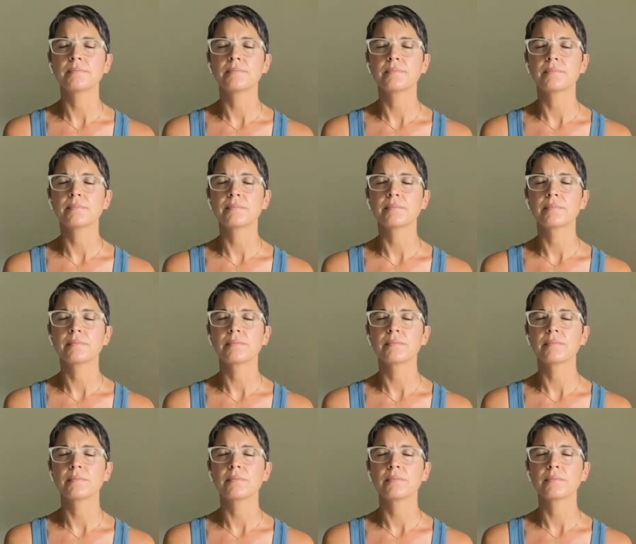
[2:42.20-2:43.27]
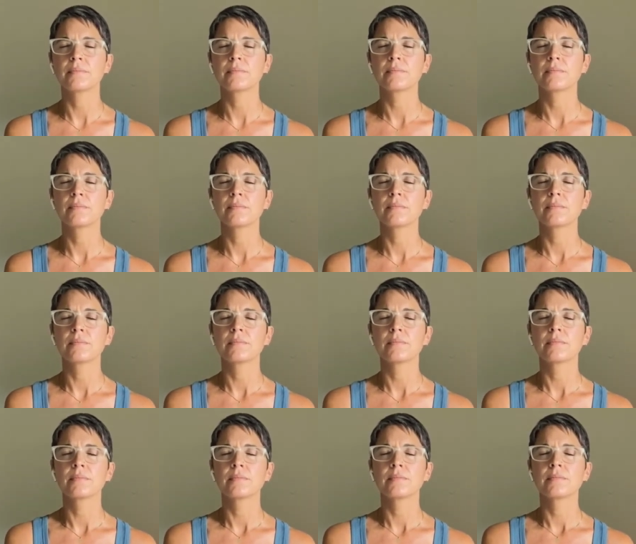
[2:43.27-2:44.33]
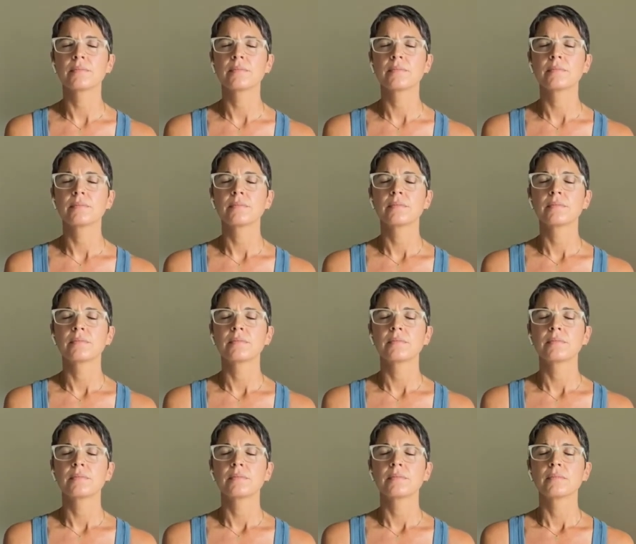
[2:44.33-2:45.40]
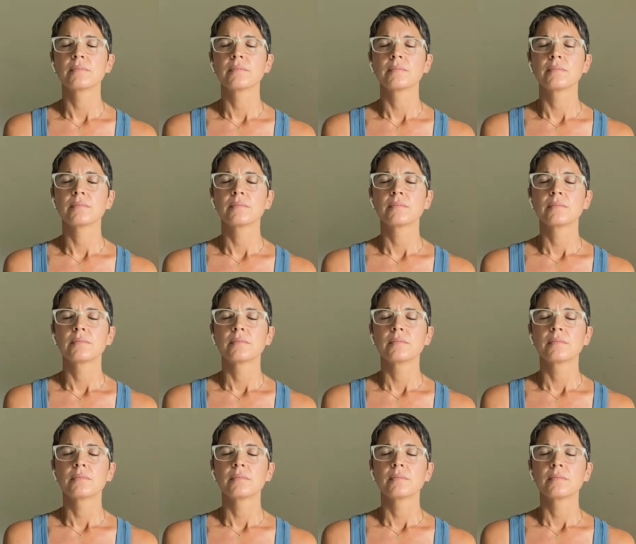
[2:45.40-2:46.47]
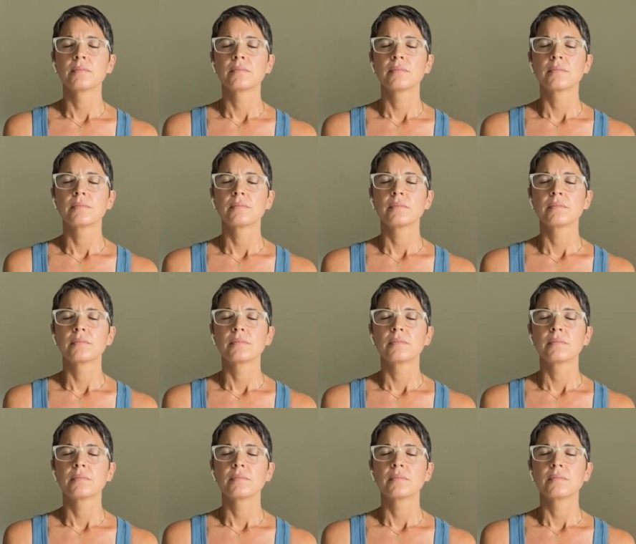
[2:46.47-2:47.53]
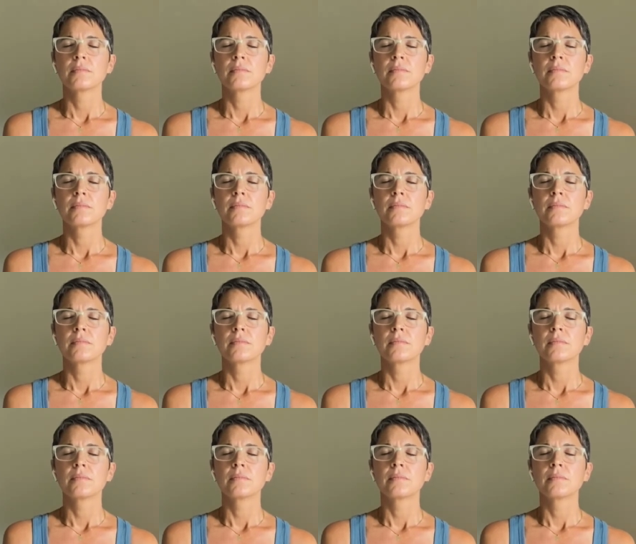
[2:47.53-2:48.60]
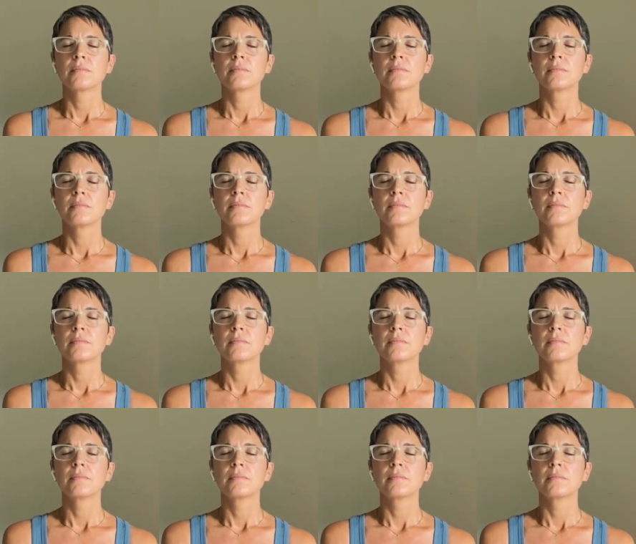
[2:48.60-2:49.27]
(no one is talking)